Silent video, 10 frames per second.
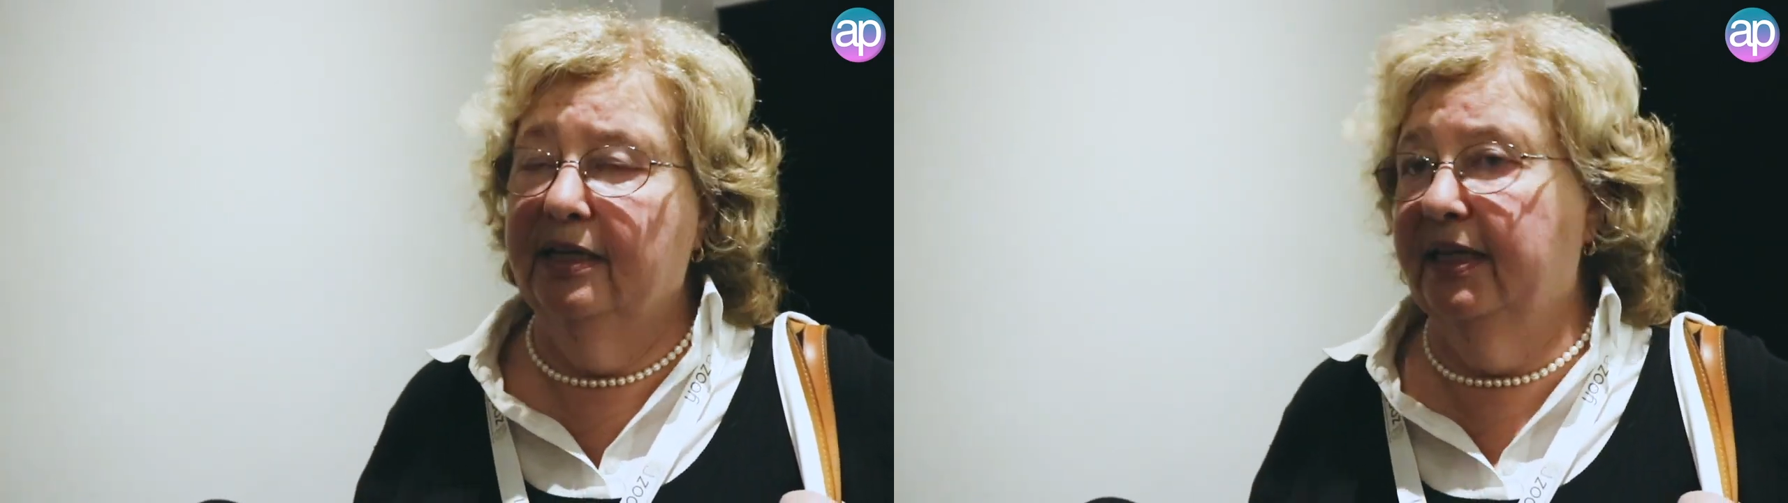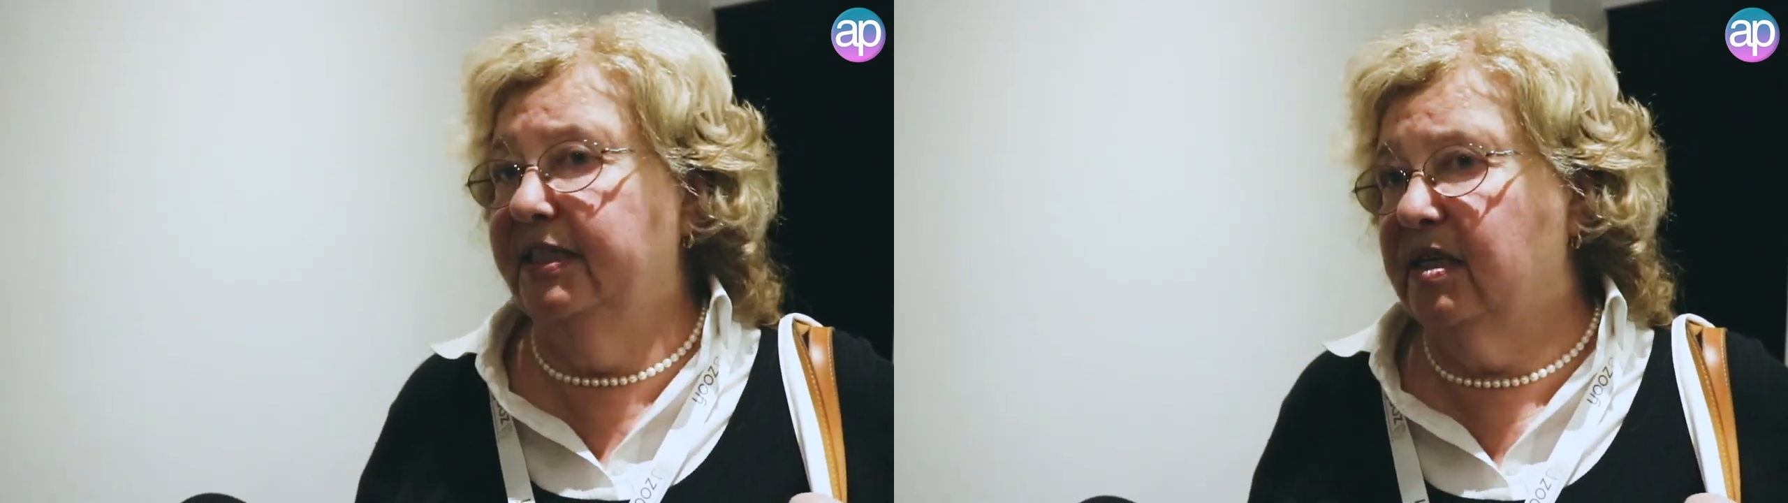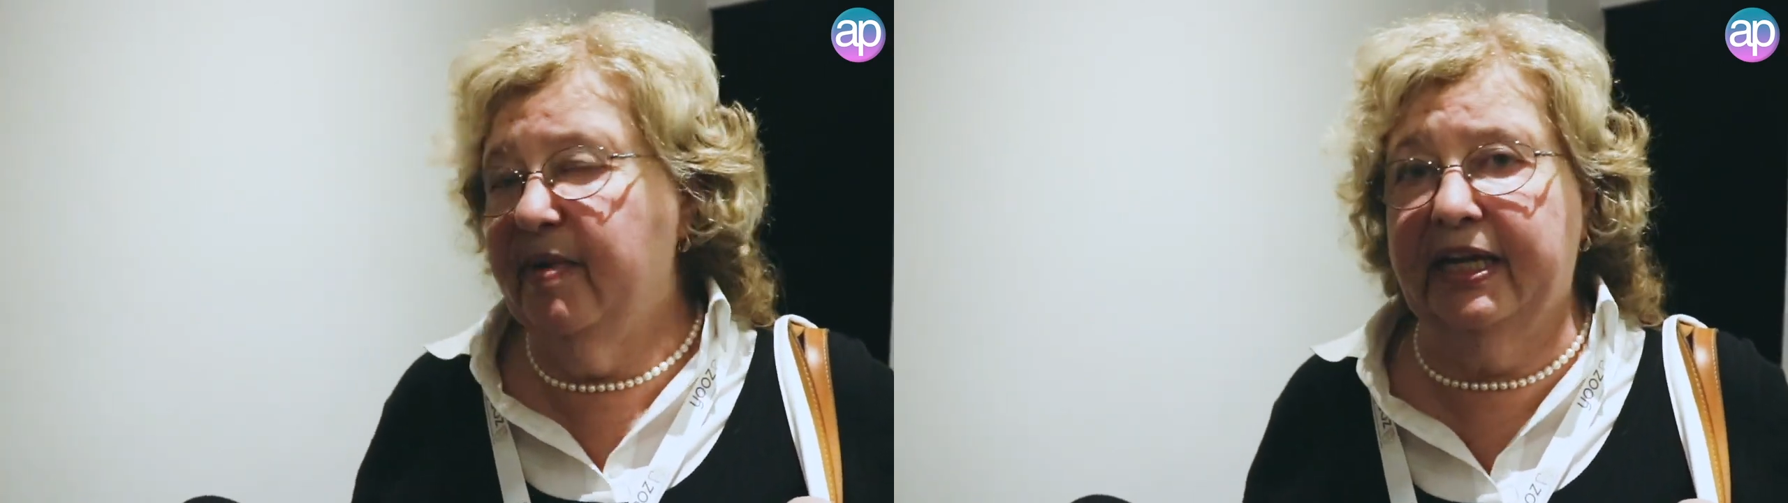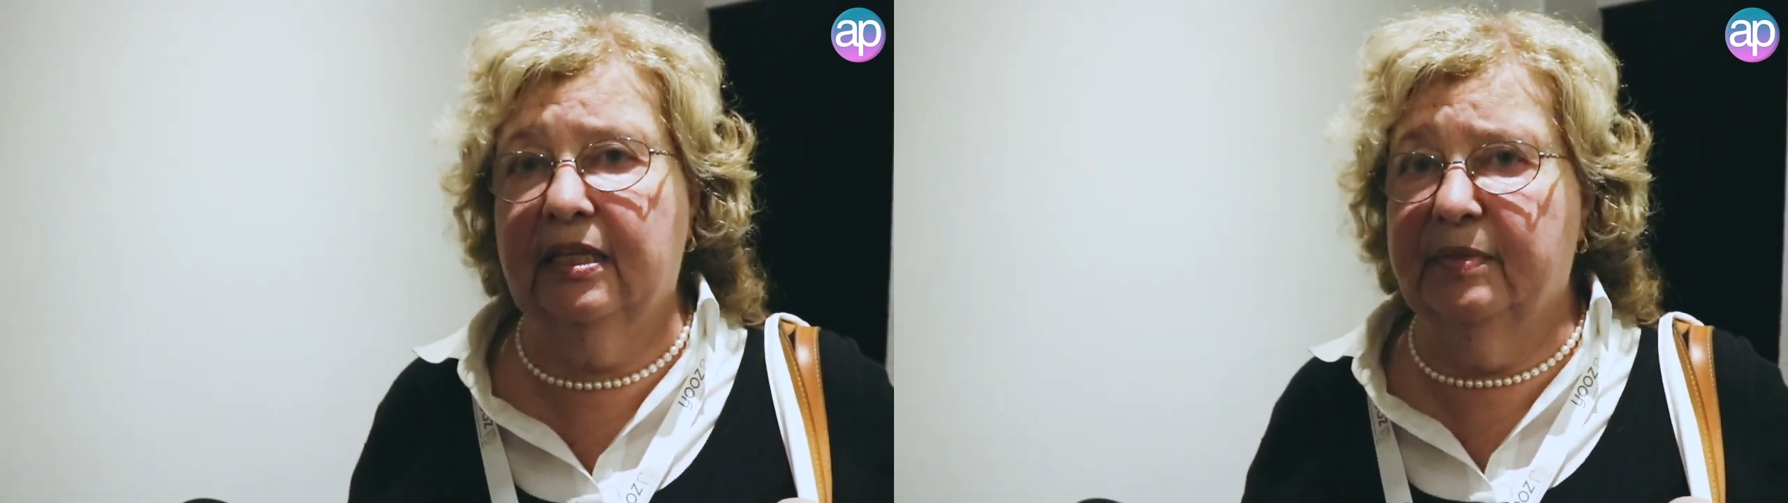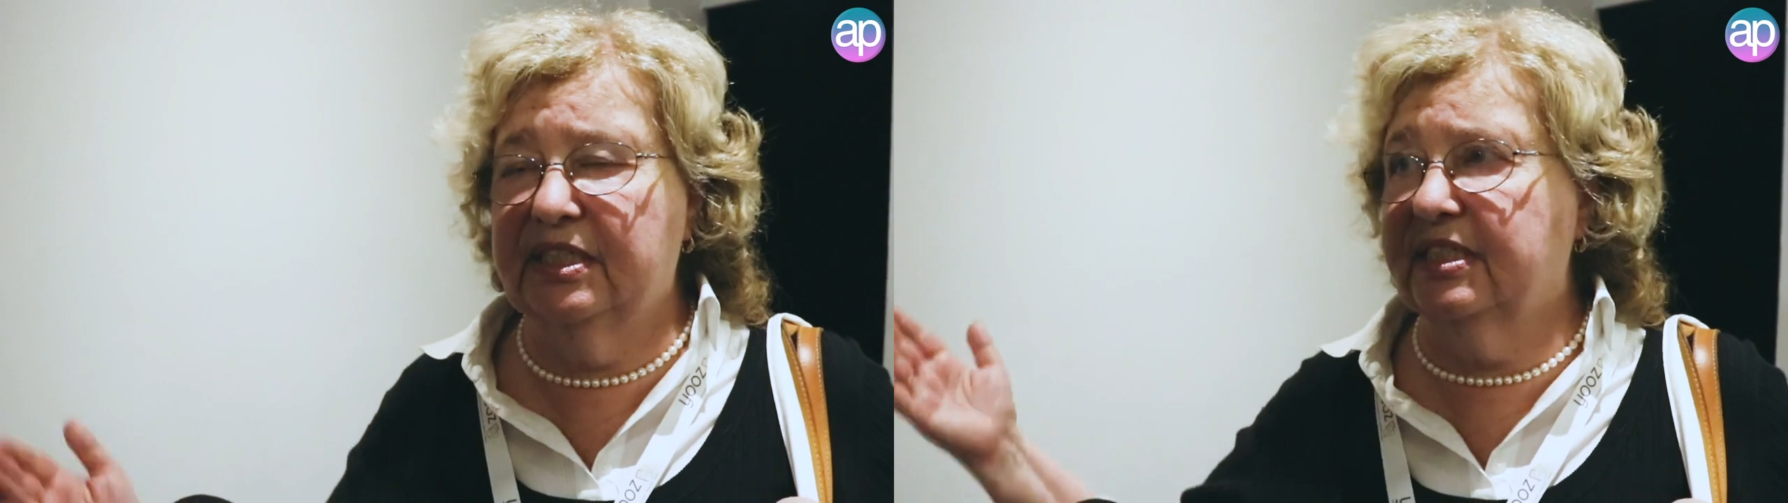than to make
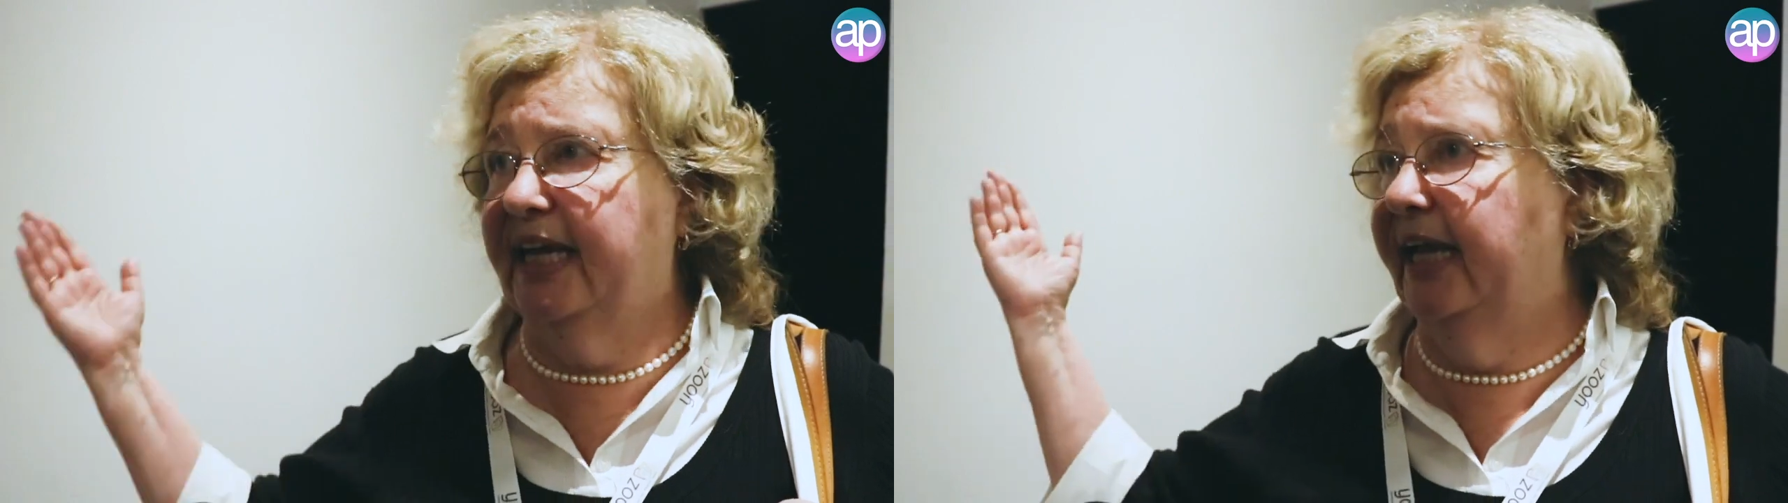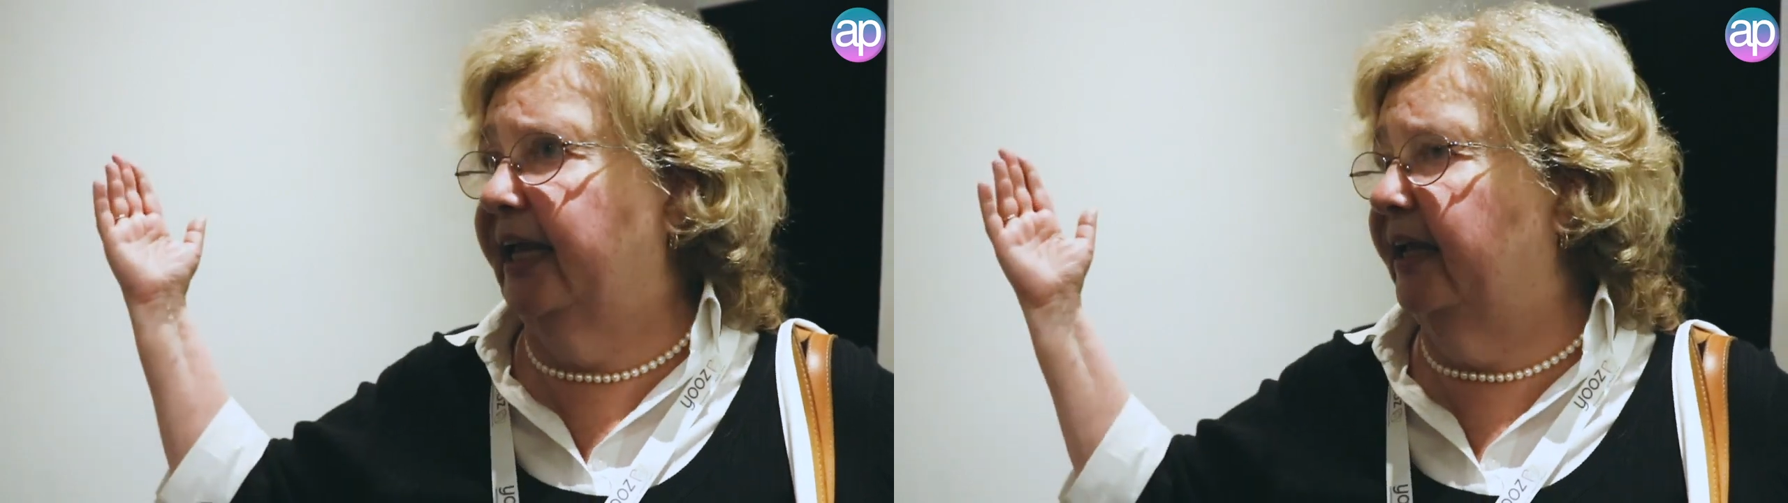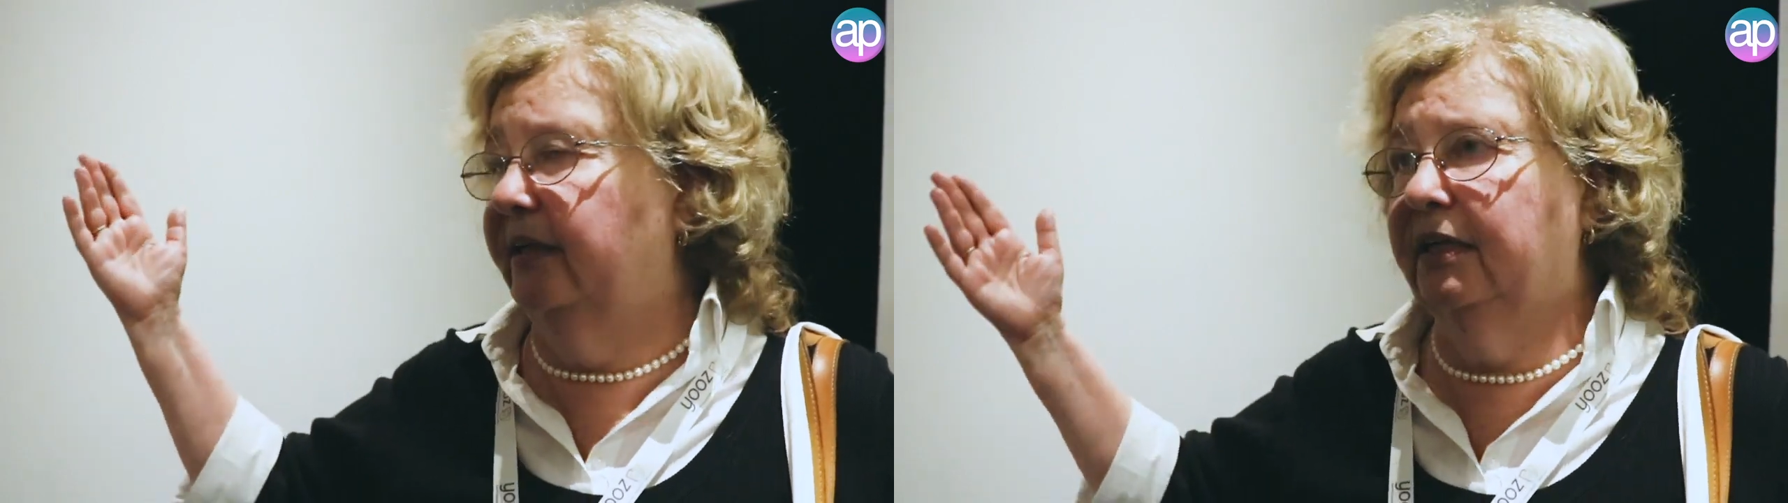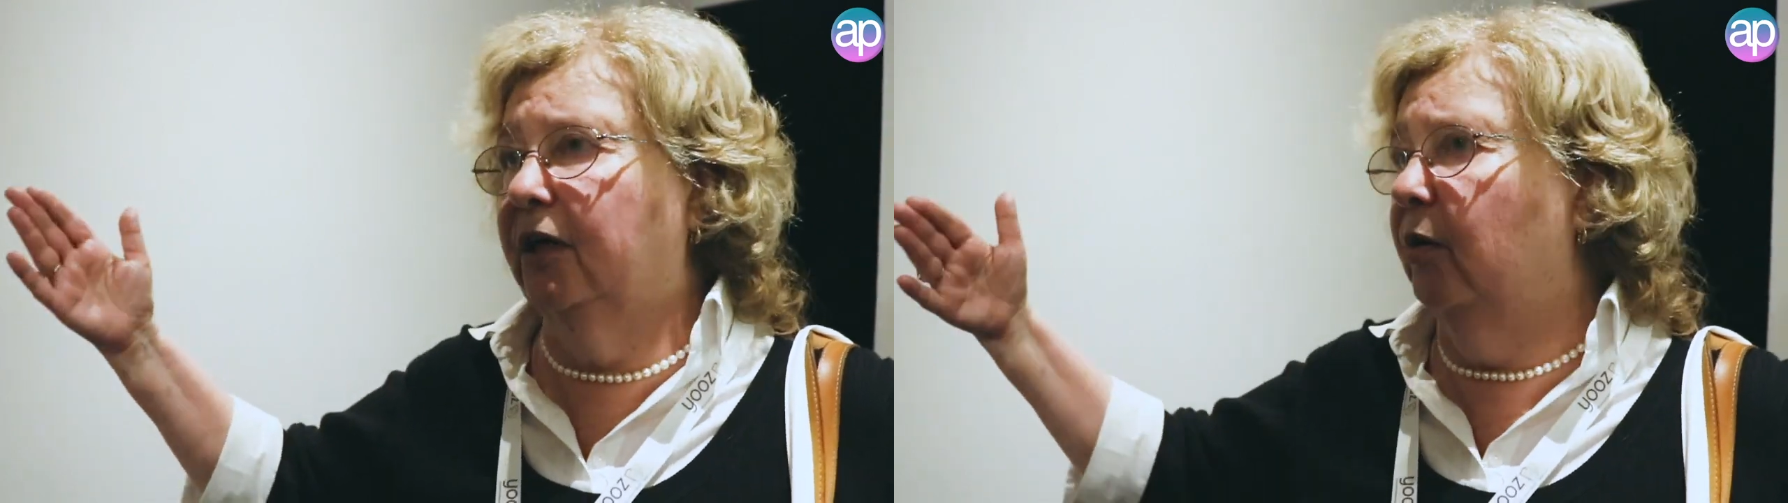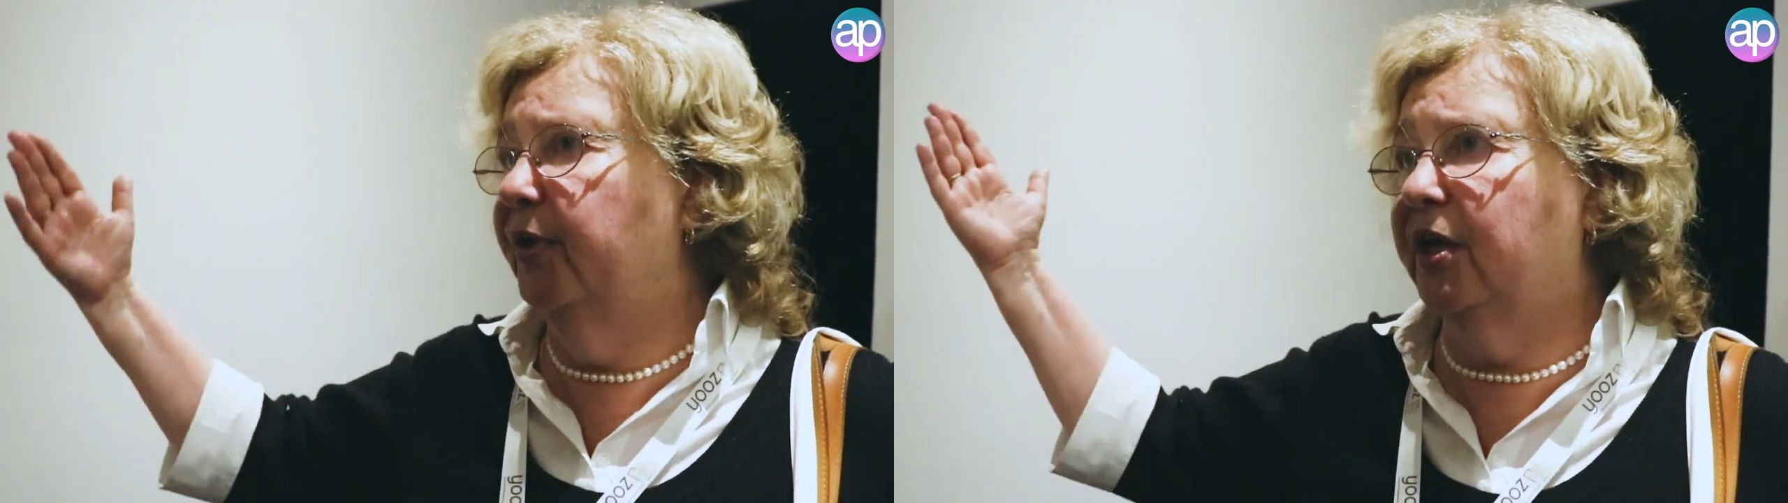the mistake and, you
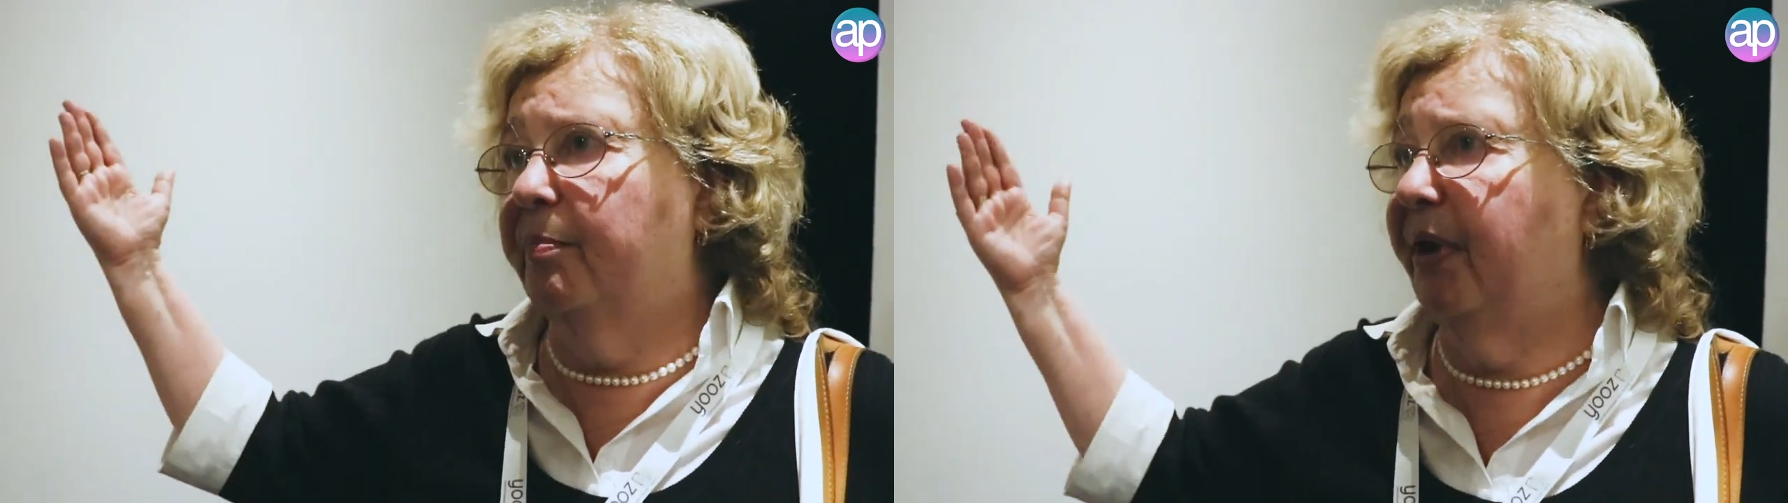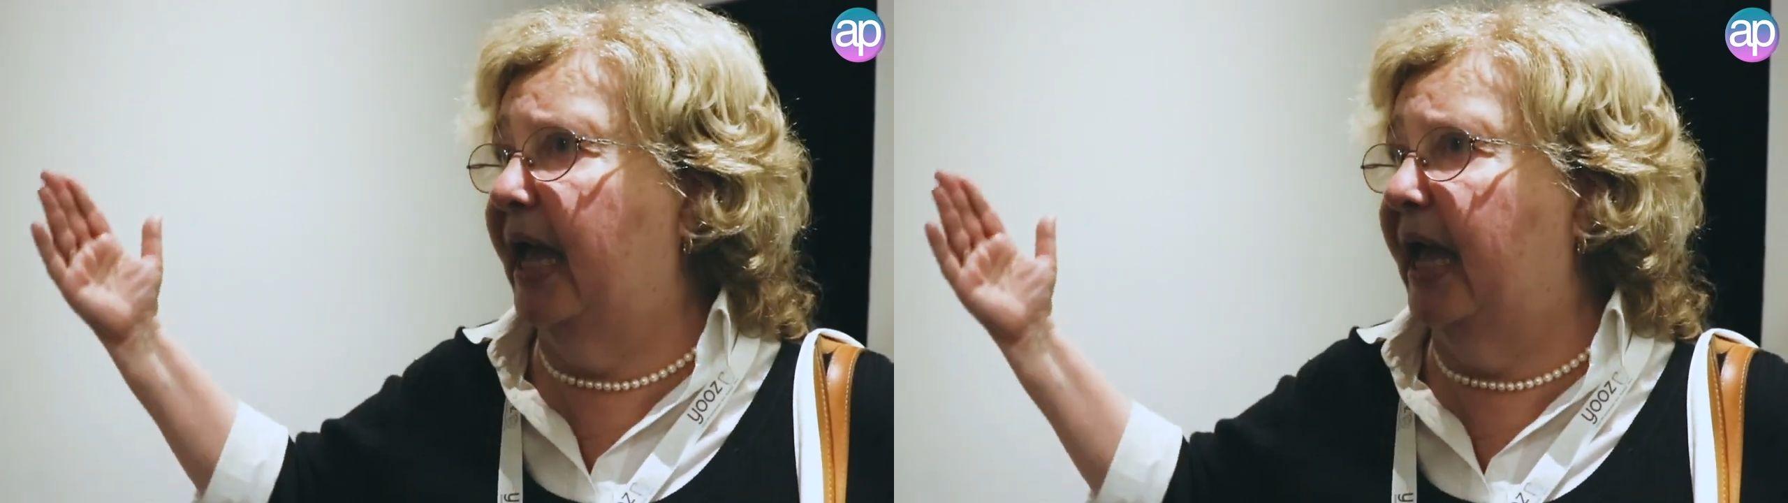know, £1 million